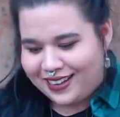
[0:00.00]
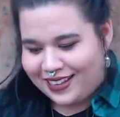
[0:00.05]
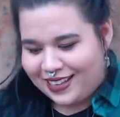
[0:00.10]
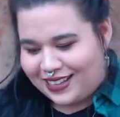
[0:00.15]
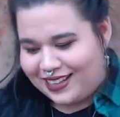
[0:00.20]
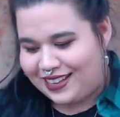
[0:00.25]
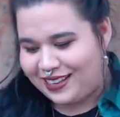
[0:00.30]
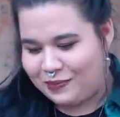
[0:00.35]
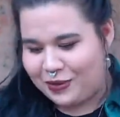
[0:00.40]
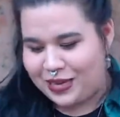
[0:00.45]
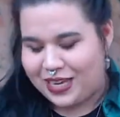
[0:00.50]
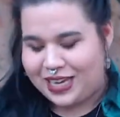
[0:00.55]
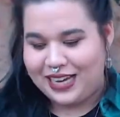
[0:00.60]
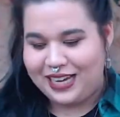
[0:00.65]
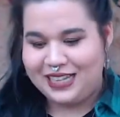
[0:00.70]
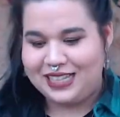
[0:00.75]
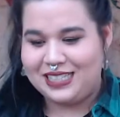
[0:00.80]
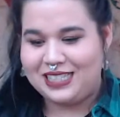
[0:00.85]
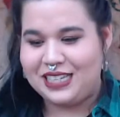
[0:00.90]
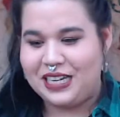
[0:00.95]

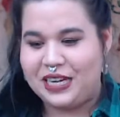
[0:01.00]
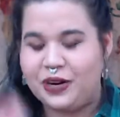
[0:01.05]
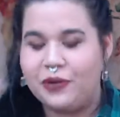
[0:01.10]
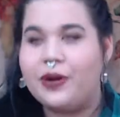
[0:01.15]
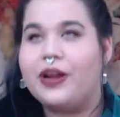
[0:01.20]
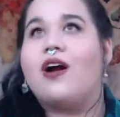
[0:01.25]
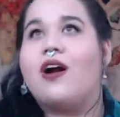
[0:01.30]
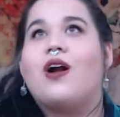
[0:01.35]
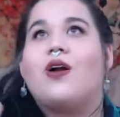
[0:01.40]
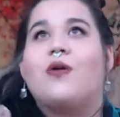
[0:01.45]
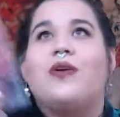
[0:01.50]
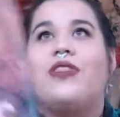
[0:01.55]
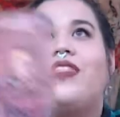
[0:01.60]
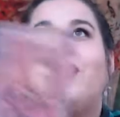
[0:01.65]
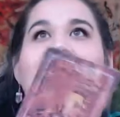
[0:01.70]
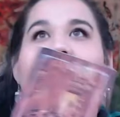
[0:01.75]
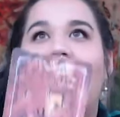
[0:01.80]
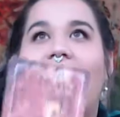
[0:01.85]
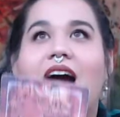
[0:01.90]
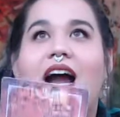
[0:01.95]
Because here we are with the
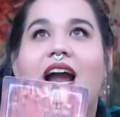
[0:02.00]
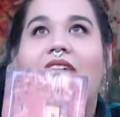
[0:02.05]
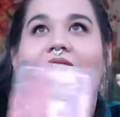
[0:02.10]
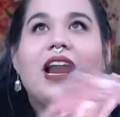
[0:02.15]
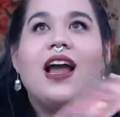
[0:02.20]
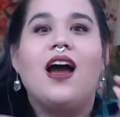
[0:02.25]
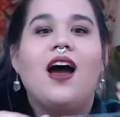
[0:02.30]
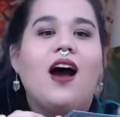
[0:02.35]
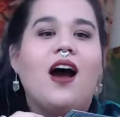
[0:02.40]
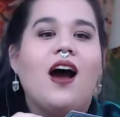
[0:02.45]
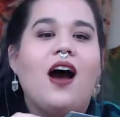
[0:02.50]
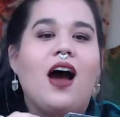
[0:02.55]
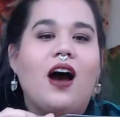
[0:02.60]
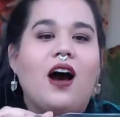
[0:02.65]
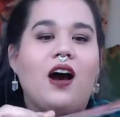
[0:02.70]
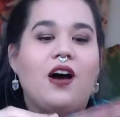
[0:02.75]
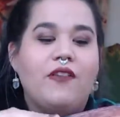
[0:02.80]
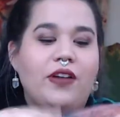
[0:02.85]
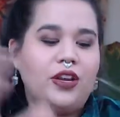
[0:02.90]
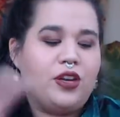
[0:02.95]
9
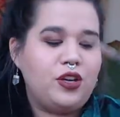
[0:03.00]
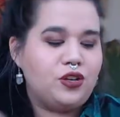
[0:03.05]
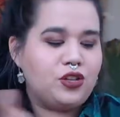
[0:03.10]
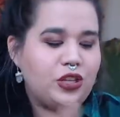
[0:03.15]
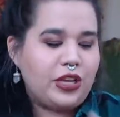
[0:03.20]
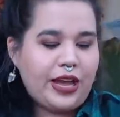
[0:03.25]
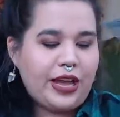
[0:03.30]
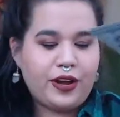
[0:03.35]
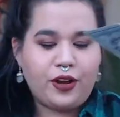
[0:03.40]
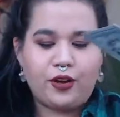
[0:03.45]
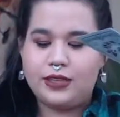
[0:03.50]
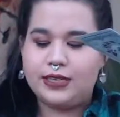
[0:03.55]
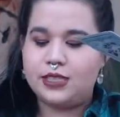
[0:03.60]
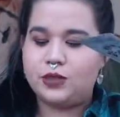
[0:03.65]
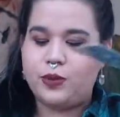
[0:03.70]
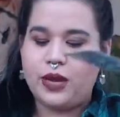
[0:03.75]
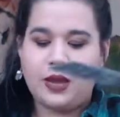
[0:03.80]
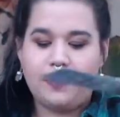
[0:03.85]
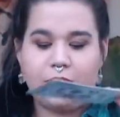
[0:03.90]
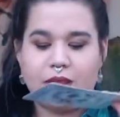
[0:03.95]
of, and usually I go this
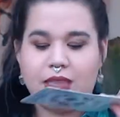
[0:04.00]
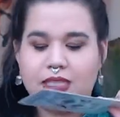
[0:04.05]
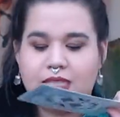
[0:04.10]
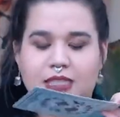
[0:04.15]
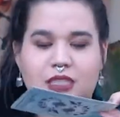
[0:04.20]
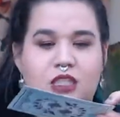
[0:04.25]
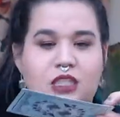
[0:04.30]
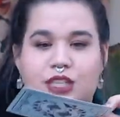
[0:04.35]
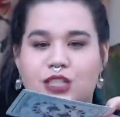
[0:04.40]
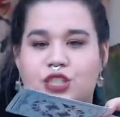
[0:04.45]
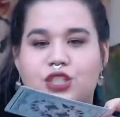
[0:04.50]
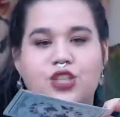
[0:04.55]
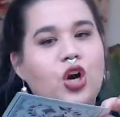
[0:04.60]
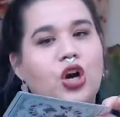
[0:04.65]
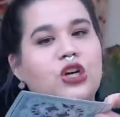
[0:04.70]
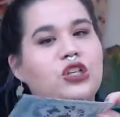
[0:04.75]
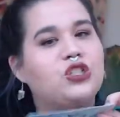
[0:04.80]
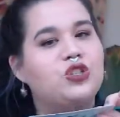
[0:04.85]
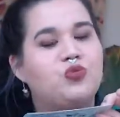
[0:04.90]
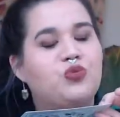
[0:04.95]
way, but this
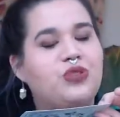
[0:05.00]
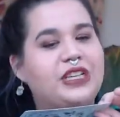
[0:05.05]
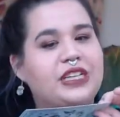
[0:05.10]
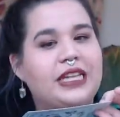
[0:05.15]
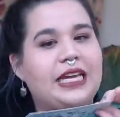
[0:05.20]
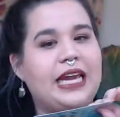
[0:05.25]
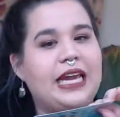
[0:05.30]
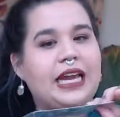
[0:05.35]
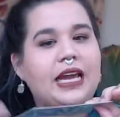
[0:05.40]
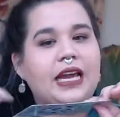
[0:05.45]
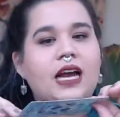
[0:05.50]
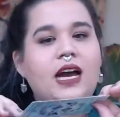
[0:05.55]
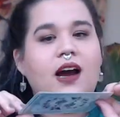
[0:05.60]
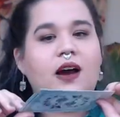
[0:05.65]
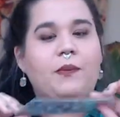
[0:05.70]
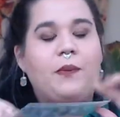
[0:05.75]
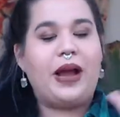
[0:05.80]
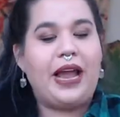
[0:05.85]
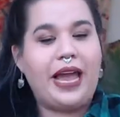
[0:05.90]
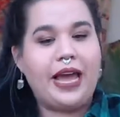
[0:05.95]
card's really,
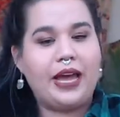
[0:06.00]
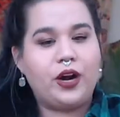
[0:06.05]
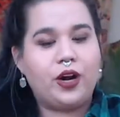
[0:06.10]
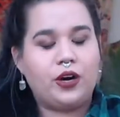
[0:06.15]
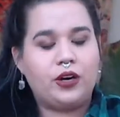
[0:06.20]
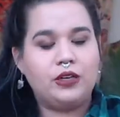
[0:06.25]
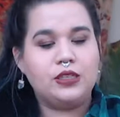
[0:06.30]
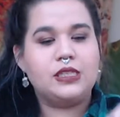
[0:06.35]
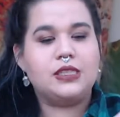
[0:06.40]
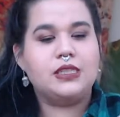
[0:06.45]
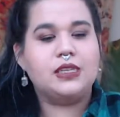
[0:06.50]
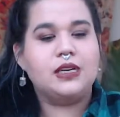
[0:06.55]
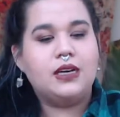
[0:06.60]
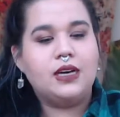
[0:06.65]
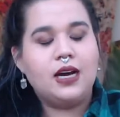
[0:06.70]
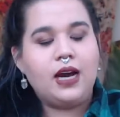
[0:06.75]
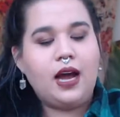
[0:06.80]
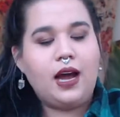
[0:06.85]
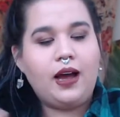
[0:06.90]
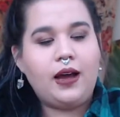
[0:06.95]
my head hurts.
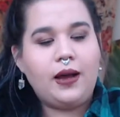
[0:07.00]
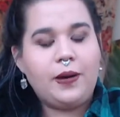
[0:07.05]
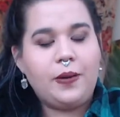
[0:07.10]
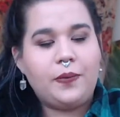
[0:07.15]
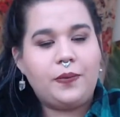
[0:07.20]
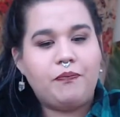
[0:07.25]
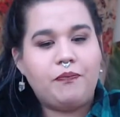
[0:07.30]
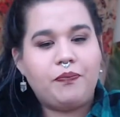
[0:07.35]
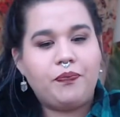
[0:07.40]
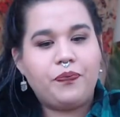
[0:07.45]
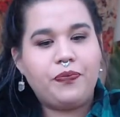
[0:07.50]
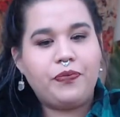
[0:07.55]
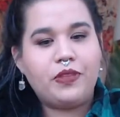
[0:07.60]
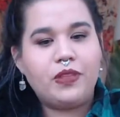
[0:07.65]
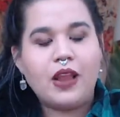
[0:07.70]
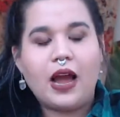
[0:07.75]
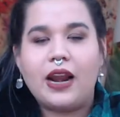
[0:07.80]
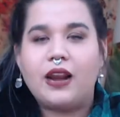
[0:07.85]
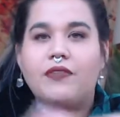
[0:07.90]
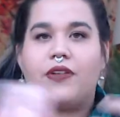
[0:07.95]
9
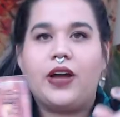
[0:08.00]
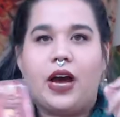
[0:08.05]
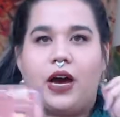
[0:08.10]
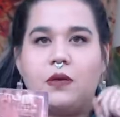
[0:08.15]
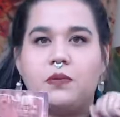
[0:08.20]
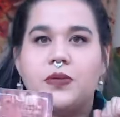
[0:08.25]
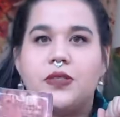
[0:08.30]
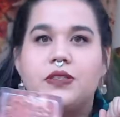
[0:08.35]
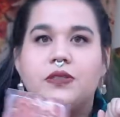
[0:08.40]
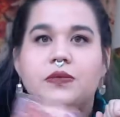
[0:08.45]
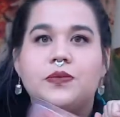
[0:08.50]
of Cups.